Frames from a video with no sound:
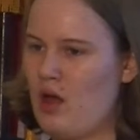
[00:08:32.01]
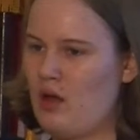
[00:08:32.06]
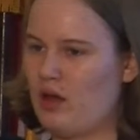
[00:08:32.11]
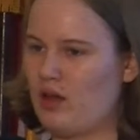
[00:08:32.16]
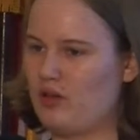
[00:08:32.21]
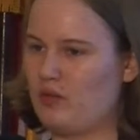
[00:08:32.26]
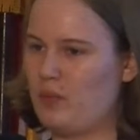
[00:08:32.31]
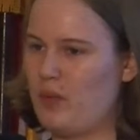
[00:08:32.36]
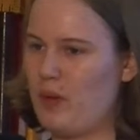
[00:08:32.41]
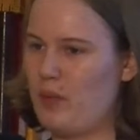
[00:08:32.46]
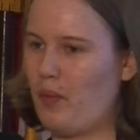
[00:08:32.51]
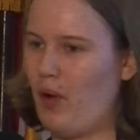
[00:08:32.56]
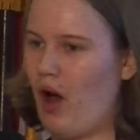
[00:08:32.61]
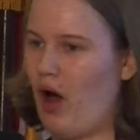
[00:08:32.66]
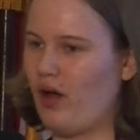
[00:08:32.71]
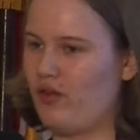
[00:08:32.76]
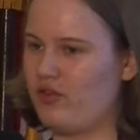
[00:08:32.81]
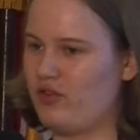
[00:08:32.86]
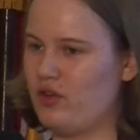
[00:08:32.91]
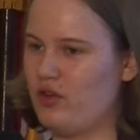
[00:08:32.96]
because people
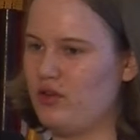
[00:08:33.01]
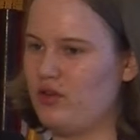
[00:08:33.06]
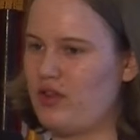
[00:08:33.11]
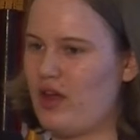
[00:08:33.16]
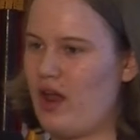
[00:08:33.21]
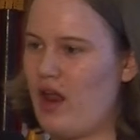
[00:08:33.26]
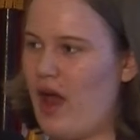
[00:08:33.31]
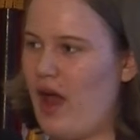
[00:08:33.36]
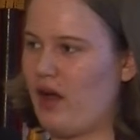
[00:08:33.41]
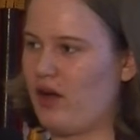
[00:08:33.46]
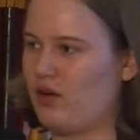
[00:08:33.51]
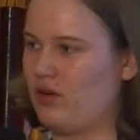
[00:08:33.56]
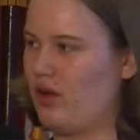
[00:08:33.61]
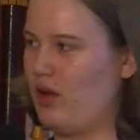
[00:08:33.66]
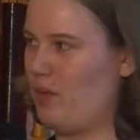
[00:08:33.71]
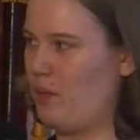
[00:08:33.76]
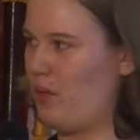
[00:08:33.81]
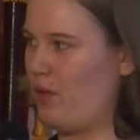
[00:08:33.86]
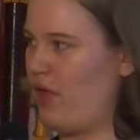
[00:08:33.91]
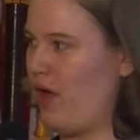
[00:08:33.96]
often use that
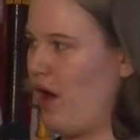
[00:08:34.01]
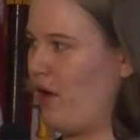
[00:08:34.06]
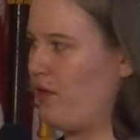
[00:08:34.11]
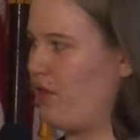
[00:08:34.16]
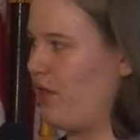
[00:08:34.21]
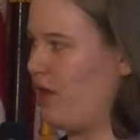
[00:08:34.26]
acronym without